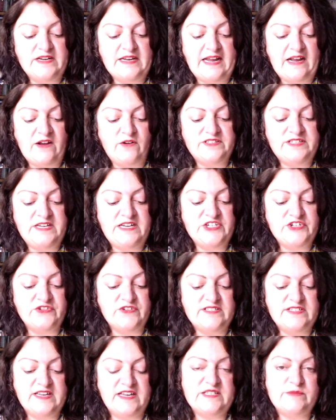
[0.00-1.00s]
out teacher
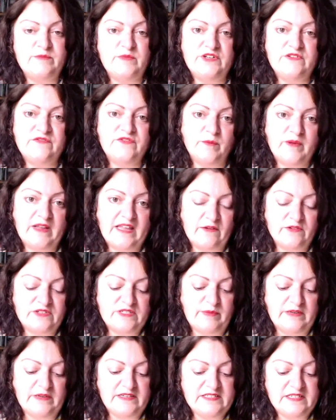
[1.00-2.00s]
assessment from
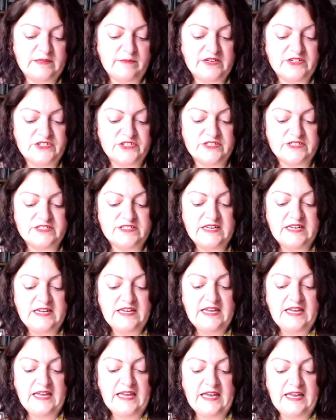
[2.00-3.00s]
accountability measures
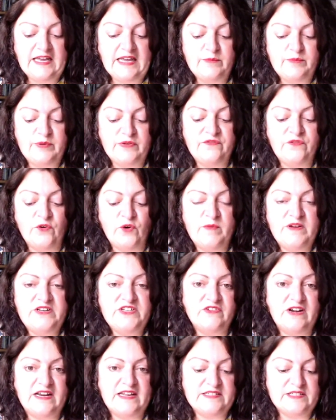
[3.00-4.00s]
and
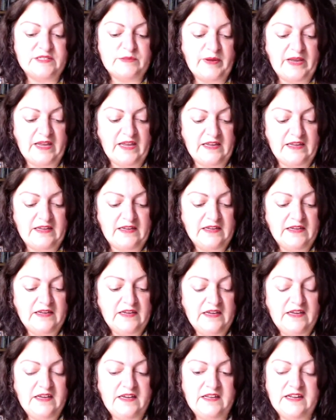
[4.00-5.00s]
performance-related pay.
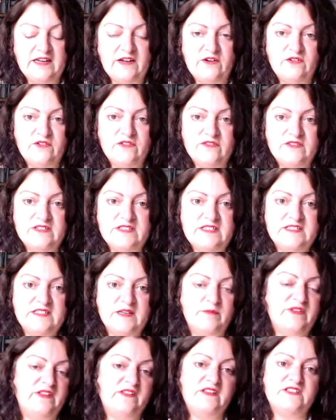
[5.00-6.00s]
Now, this is
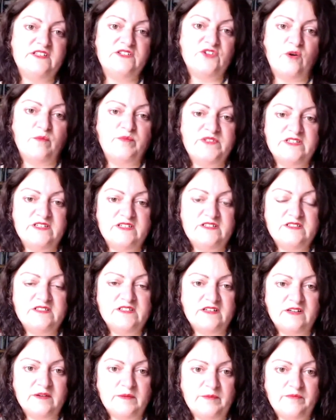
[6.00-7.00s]
something that's adopted
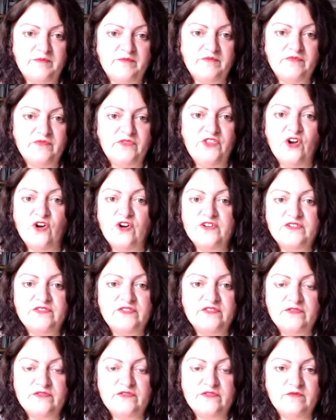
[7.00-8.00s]

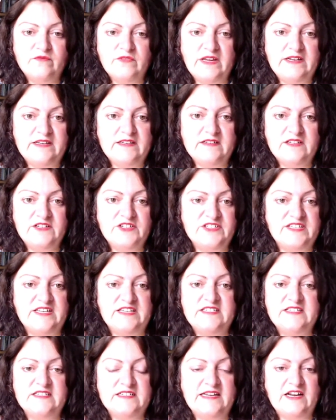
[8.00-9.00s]
not
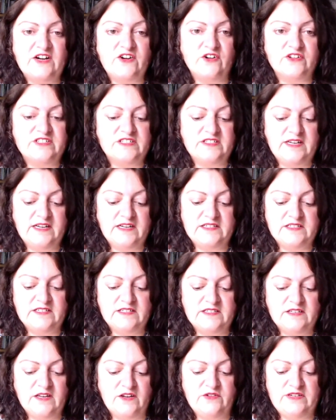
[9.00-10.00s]
consistently across the
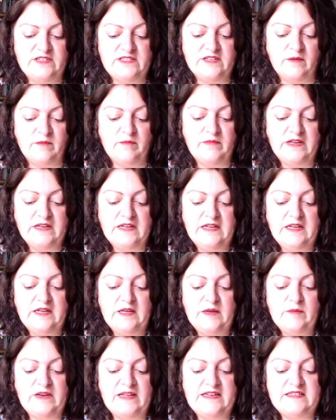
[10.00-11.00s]
sector. Only some
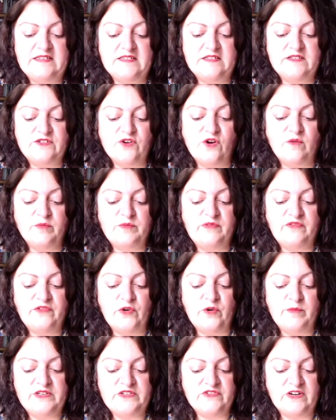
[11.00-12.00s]
places adopt
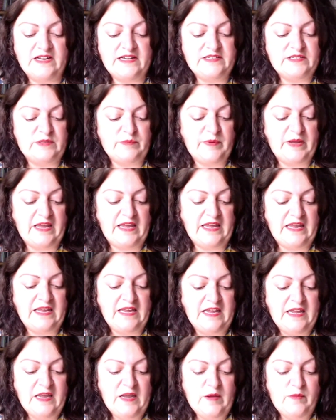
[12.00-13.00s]
performance-related pay,
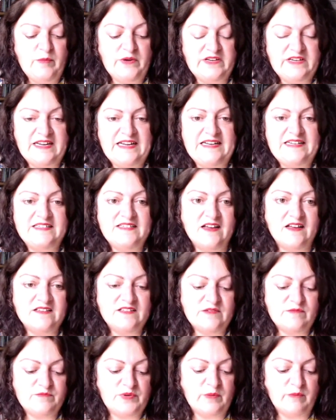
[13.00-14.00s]
but it
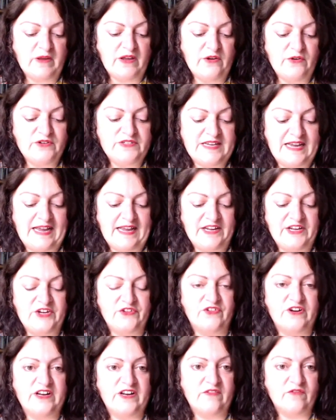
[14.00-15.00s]
doesn't promote
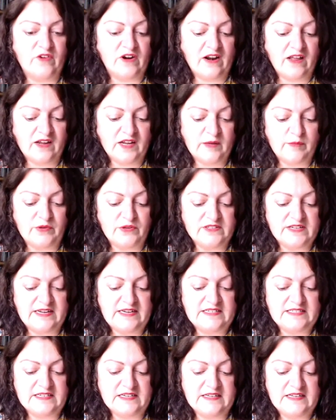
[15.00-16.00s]
accurate and reliable
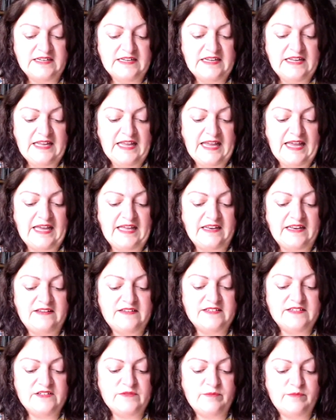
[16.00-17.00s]
data.
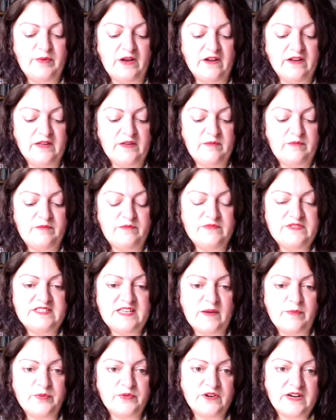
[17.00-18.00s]
And by
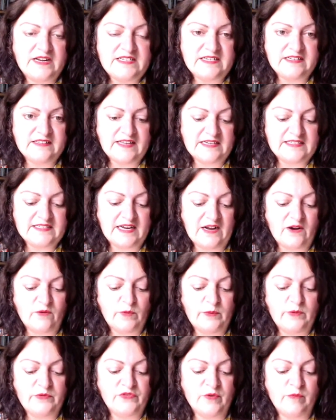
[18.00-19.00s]
separating that out,
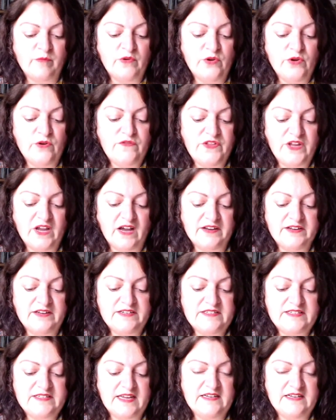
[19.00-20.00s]
we would remove the
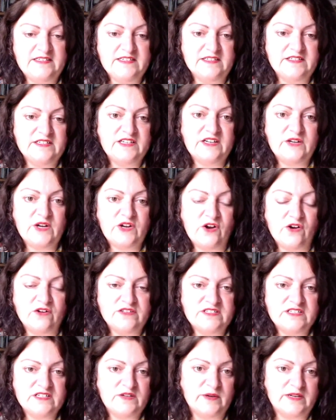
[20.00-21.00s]
unintended
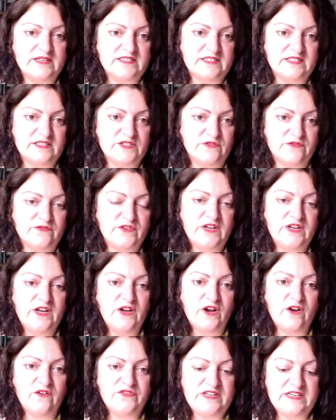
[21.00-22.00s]
consequences of
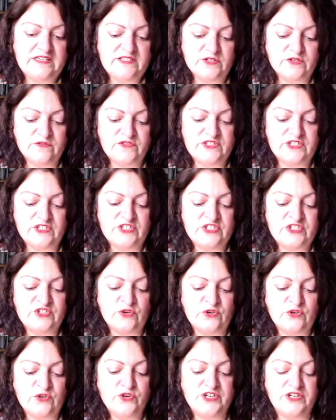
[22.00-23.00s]
these sort of
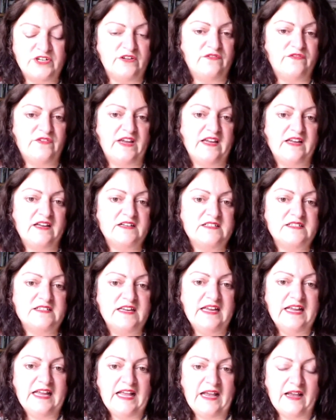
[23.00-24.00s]
distortion
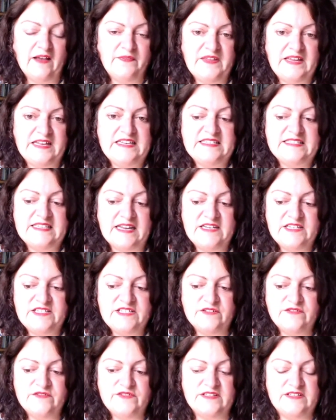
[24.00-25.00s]
effects and the
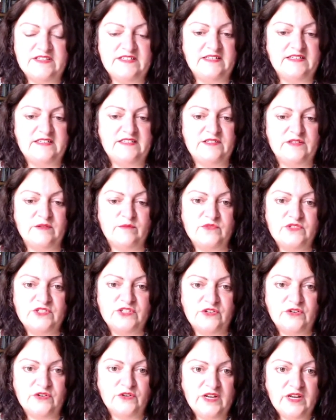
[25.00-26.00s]
incentives in the system
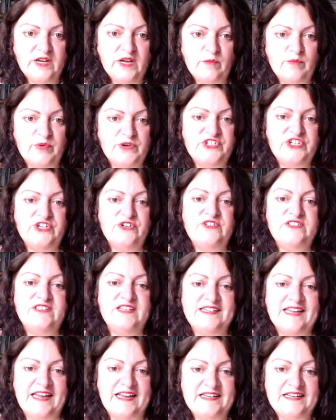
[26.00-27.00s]
to produce the
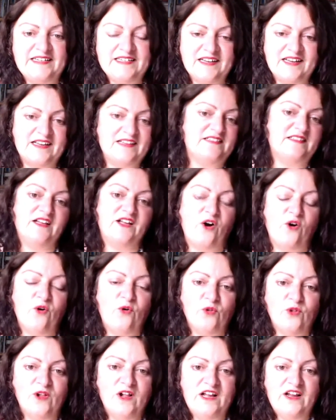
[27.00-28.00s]
data as the
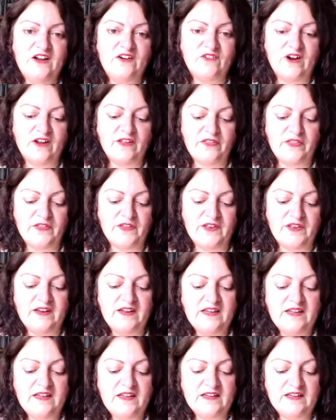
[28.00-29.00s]
goal rather than
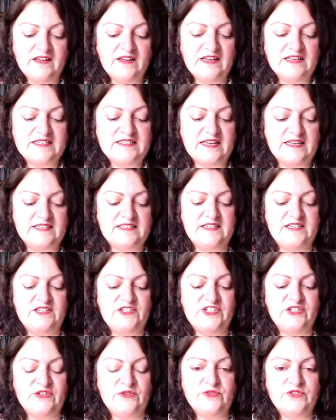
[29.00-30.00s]
assessing
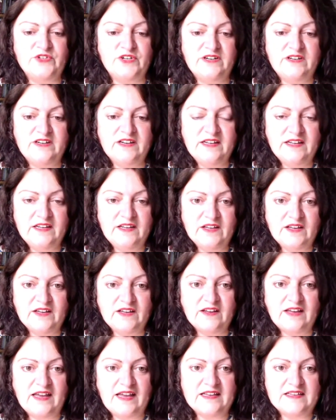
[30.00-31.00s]
children
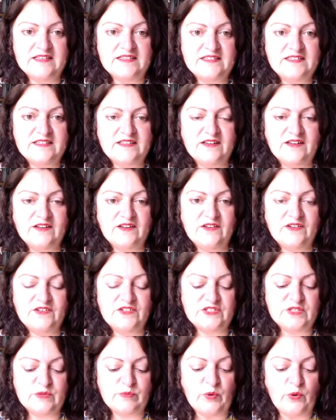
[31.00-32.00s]
to
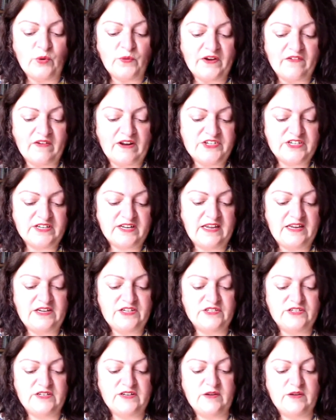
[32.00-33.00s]
support their
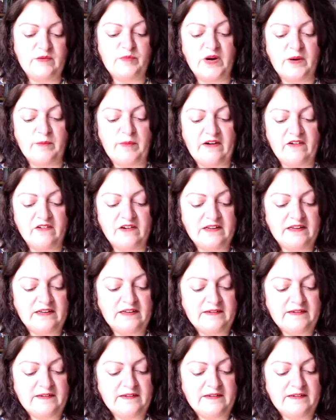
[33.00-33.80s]
education primarily.